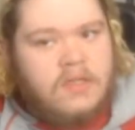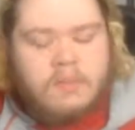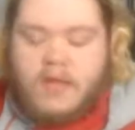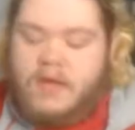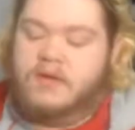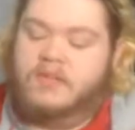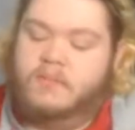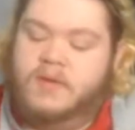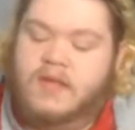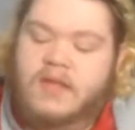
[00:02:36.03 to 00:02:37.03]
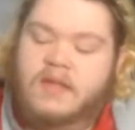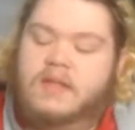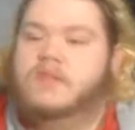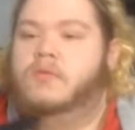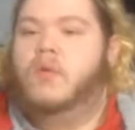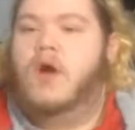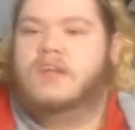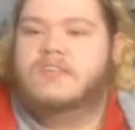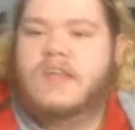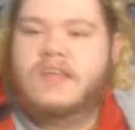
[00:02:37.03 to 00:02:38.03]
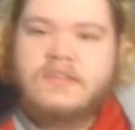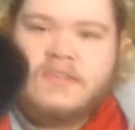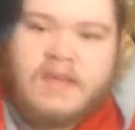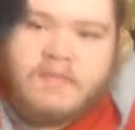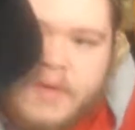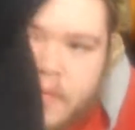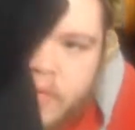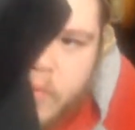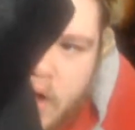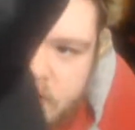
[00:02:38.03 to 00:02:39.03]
My hair needs to be washed. I haven't been able to wash